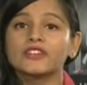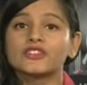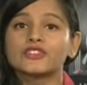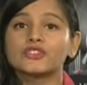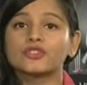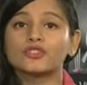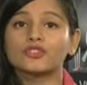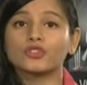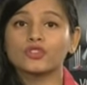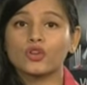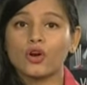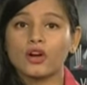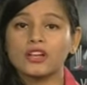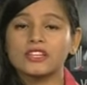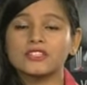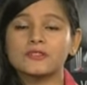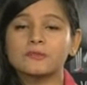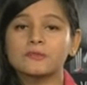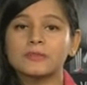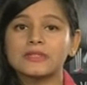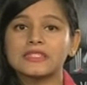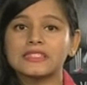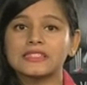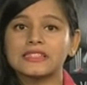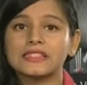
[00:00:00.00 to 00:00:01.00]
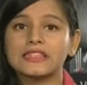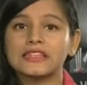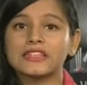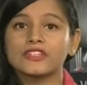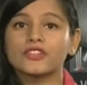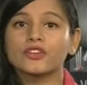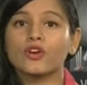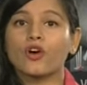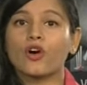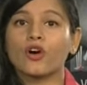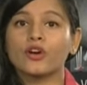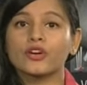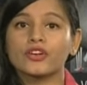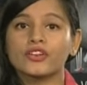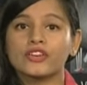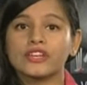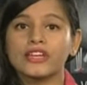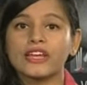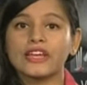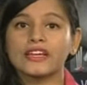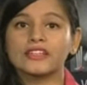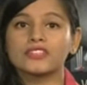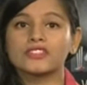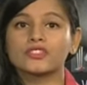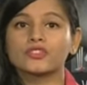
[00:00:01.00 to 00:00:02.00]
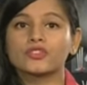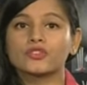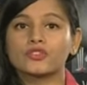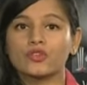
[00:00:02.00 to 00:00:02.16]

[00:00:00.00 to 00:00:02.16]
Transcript: should not mislead or create